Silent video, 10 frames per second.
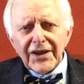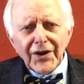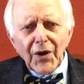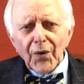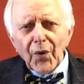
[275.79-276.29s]
you
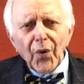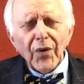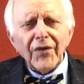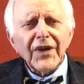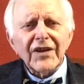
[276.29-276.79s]
know, and all
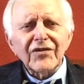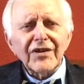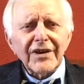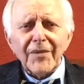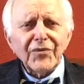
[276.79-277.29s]
the things
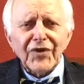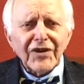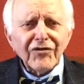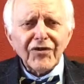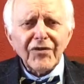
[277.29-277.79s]
that
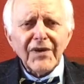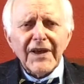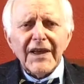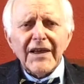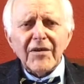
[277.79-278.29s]
upset you,
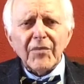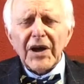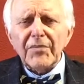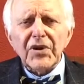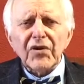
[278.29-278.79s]

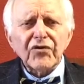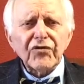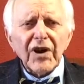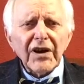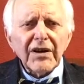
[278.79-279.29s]
maybe you're
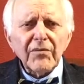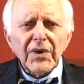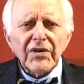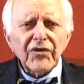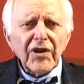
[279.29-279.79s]
struggling
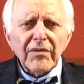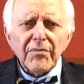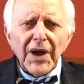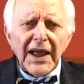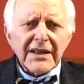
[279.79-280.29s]
with certain
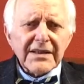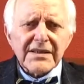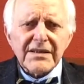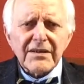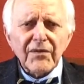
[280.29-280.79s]

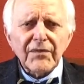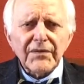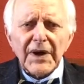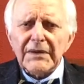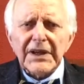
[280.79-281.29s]
patterns of
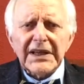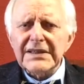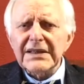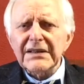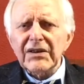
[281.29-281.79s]

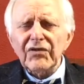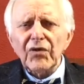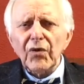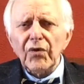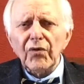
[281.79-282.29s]
eating
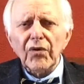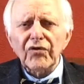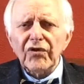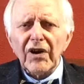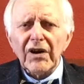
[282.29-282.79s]
disorder, or
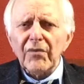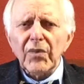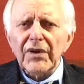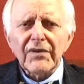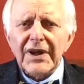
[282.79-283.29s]
struggling
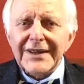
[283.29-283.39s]
with